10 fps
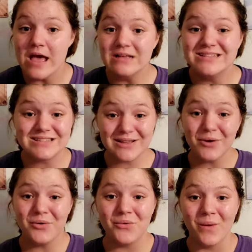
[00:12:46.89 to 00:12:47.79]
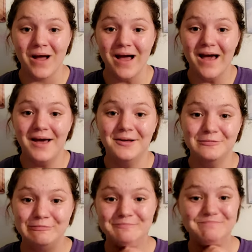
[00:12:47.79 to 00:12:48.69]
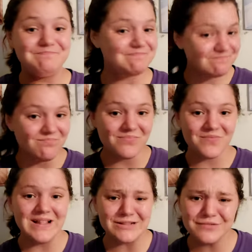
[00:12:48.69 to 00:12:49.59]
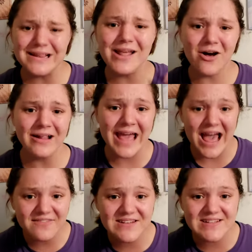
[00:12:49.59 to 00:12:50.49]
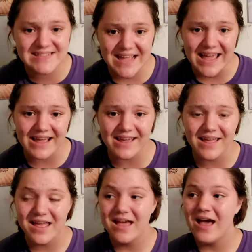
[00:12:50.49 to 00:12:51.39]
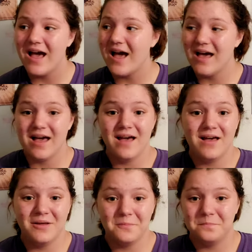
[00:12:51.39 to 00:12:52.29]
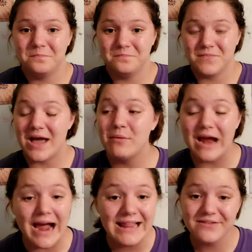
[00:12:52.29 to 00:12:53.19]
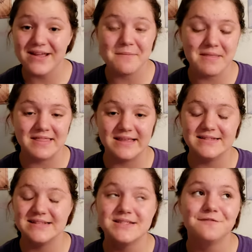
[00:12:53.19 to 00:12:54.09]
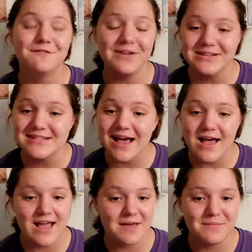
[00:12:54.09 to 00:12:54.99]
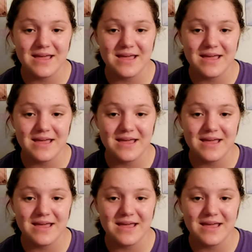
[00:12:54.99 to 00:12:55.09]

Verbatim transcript: So, um, that's really all I have to say. Um, I would highly recommend this. It's a fun time.